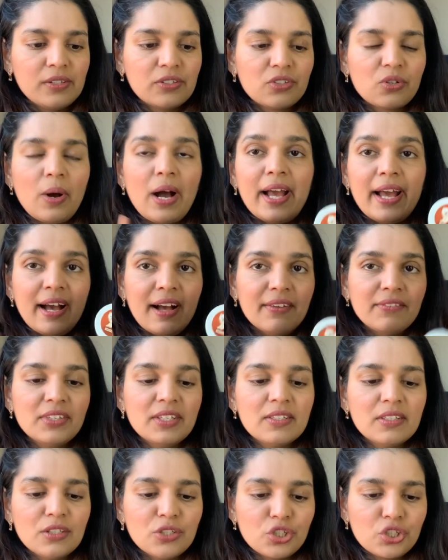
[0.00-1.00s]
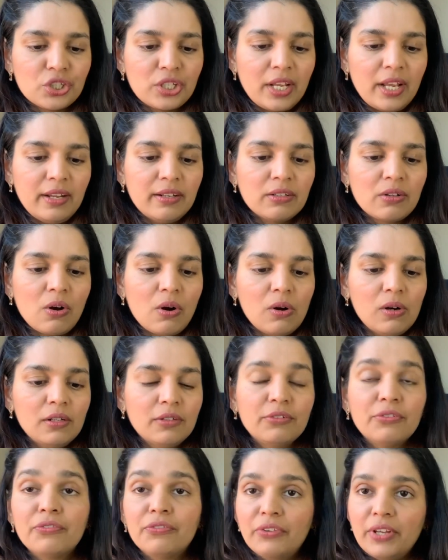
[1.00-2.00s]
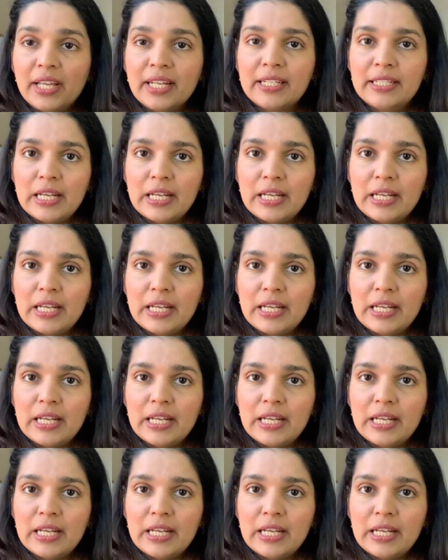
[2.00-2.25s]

So I have this in the shade called Fig